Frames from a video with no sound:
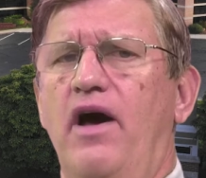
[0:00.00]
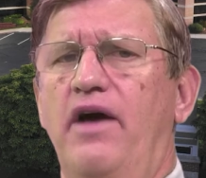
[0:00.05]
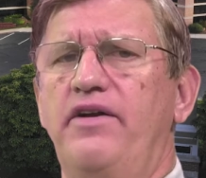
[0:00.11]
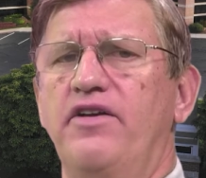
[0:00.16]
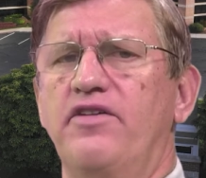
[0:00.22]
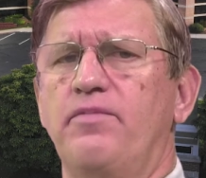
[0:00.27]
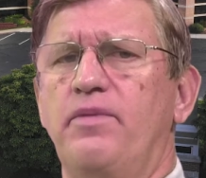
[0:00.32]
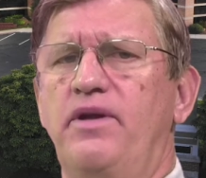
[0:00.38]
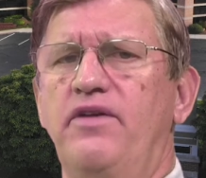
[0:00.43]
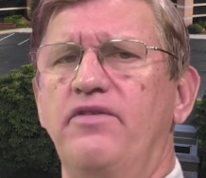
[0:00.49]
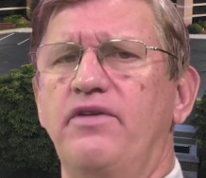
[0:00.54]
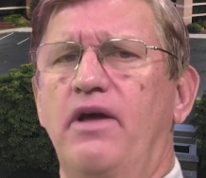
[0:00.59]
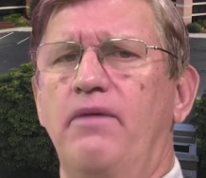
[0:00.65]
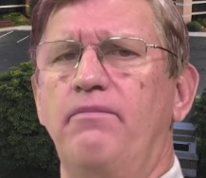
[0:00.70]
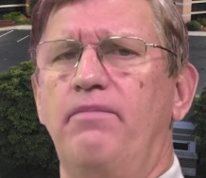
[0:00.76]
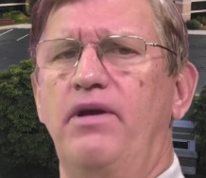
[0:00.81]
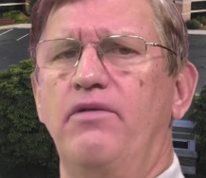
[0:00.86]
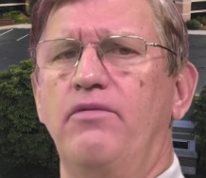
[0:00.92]
audience, but he's
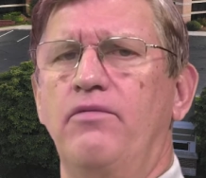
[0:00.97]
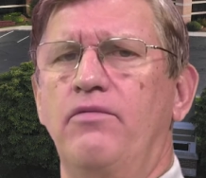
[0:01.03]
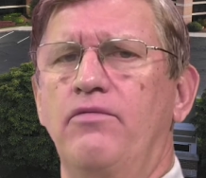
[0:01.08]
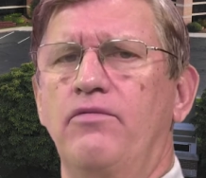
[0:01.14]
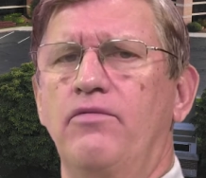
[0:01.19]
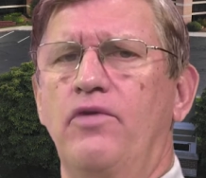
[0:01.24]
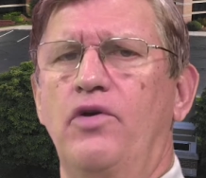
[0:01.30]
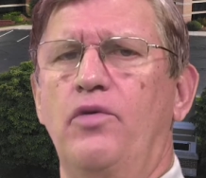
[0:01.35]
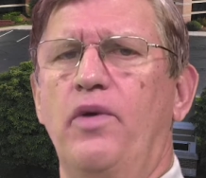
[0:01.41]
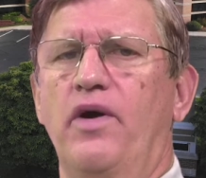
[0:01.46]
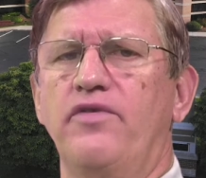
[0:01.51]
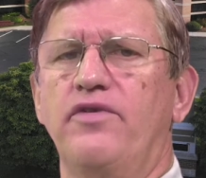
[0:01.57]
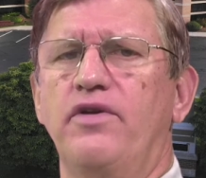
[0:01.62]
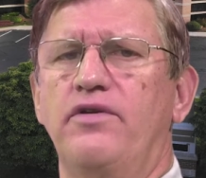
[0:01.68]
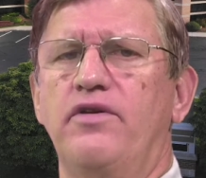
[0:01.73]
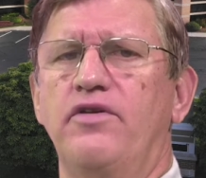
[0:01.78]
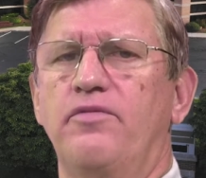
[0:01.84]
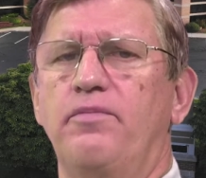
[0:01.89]
not being
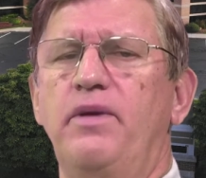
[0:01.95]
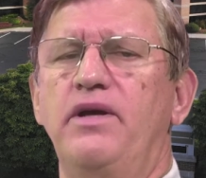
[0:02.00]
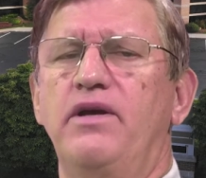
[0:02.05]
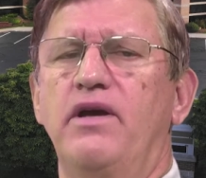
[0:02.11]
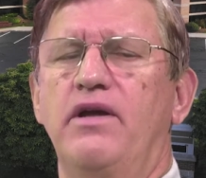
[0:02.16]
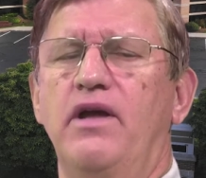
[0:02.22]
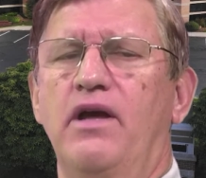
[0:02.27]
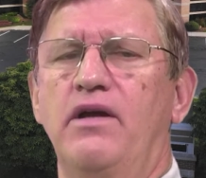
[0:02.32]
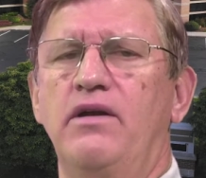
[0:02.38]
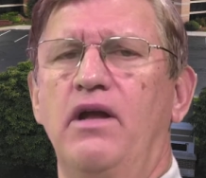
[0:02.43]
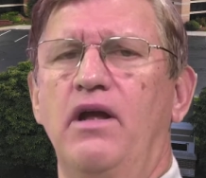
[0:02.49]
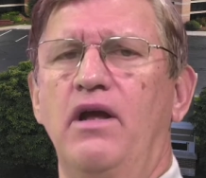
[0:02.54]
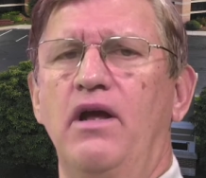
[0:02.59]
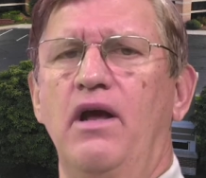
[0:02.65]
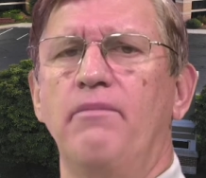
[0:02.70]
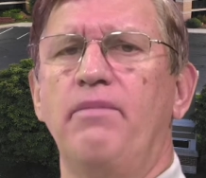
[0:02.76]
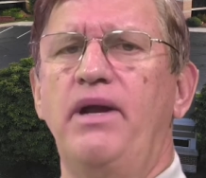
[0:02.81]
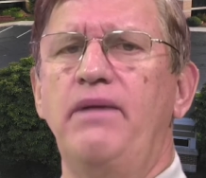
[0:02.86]
requested to speak again.
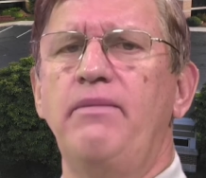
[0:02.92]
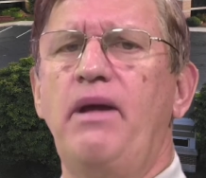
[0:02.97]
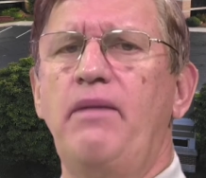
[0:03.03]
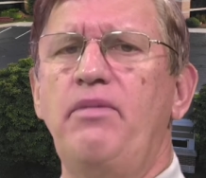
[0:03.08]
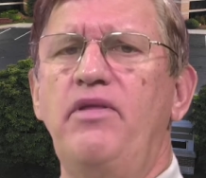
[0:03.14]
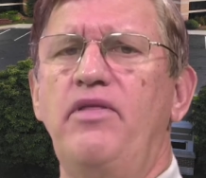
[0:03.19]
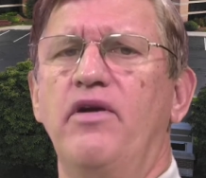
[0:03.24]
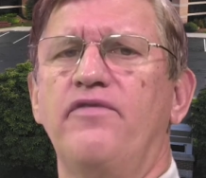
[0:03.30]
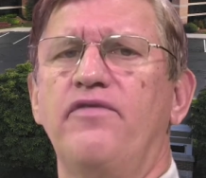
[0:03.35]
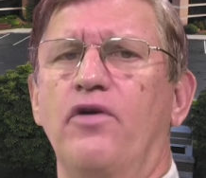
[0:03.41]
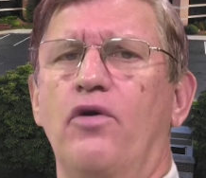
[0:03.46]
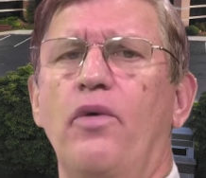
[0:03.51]
But he may be there for